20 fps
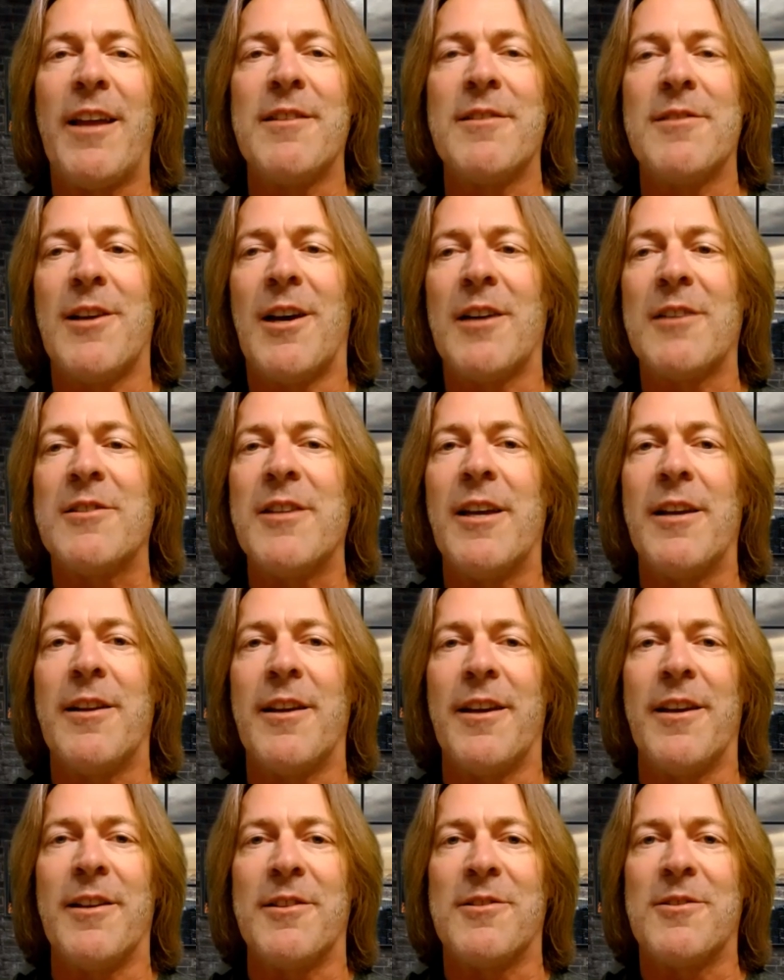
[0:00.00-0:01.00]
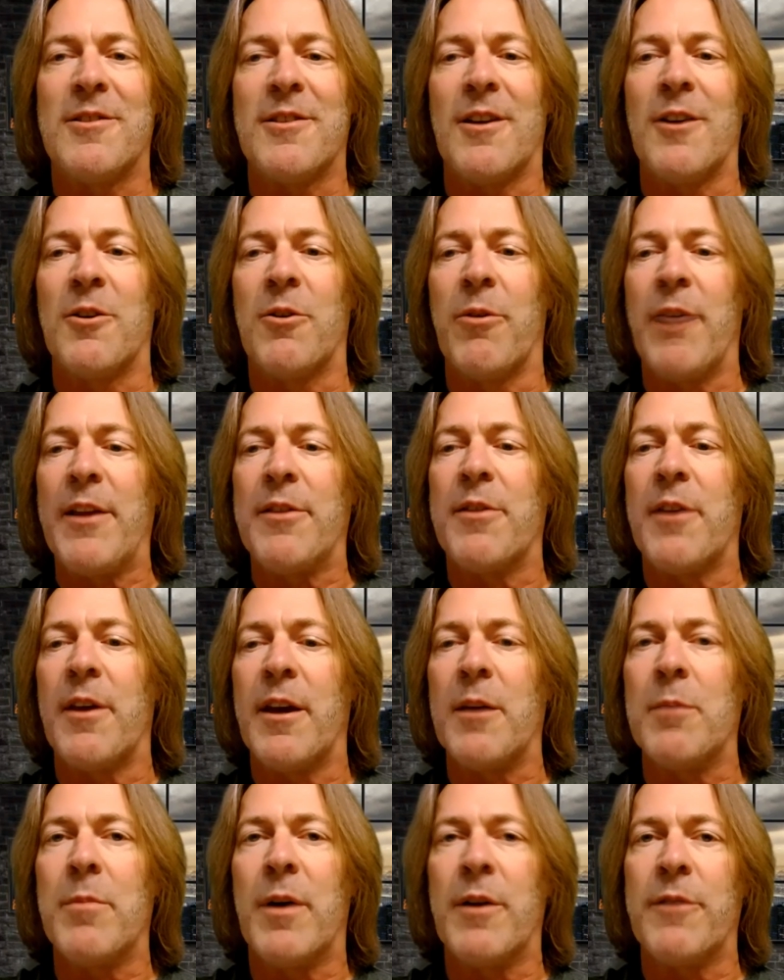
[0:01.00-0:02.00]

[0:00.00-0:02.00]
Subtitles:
inducted, it's a great thing.